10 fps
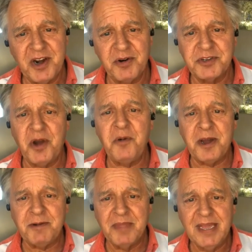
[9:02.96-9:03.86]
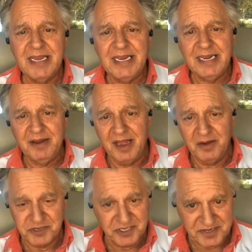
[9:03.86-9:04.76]
Arizona.
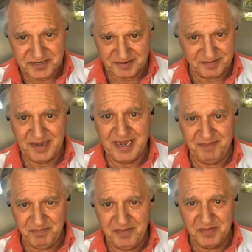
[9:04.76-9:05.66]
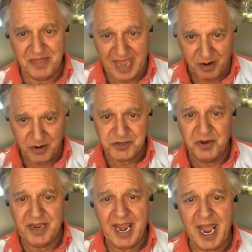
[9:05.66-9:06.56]
It was this
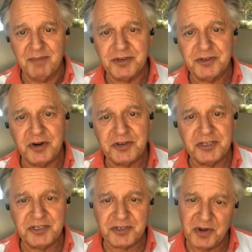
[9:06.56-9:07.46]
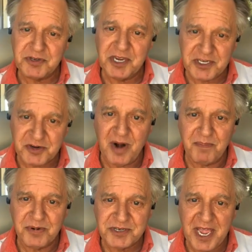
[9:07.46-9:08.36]
Arizona Cannabis Nurses Association,
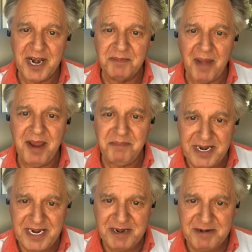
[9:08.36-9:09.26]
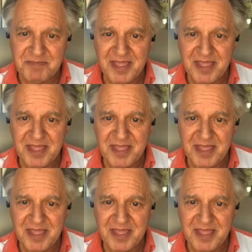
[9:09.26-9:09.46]
represented by me,